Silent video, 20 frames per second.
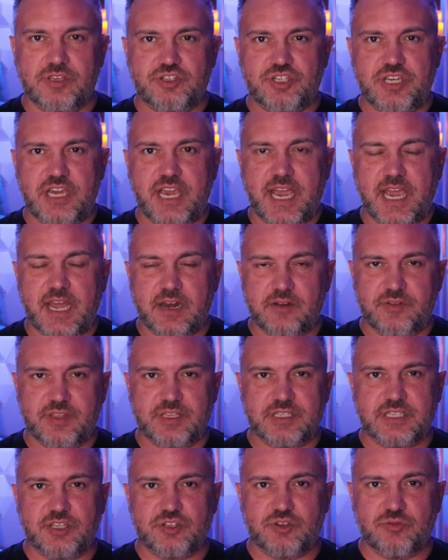that she had over
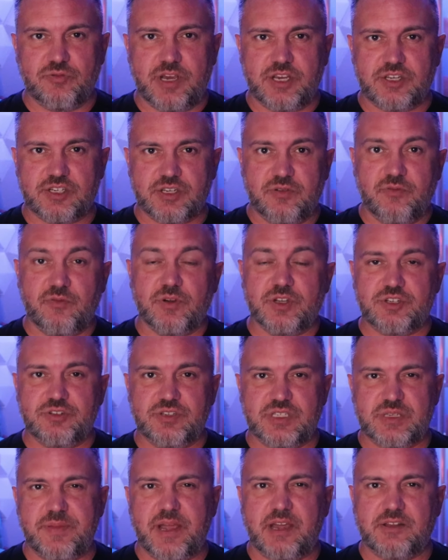the situation of what
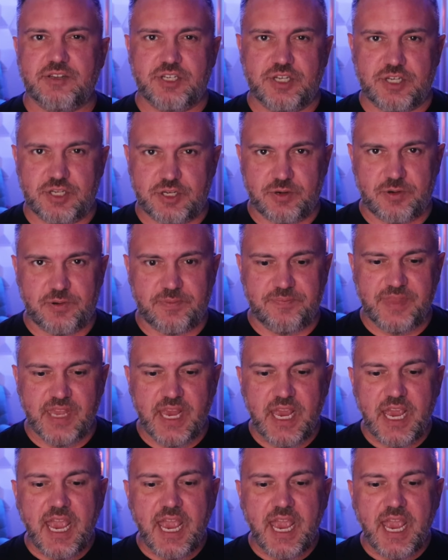she was about to do.